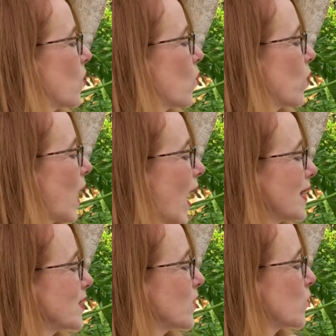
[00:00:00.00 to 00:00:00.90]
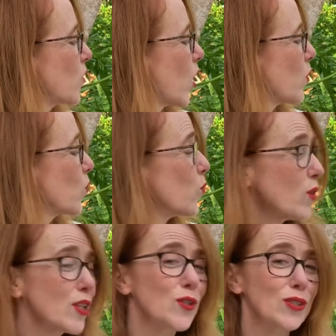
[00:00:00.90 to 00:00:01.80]
We ask the farmer,
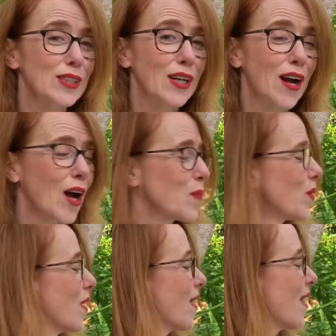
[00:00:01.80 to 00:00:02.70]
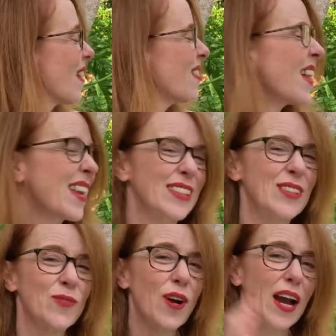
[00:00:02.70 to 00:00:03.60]
will you stop and let
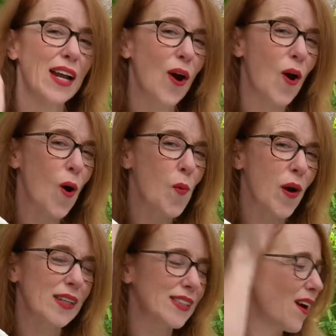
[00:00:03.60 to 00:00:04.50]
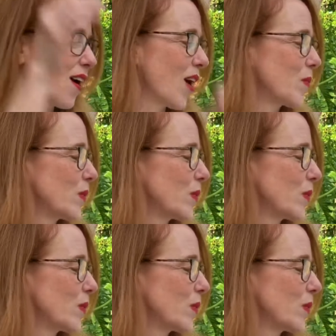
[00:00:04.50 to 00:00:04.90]
us ride home on top?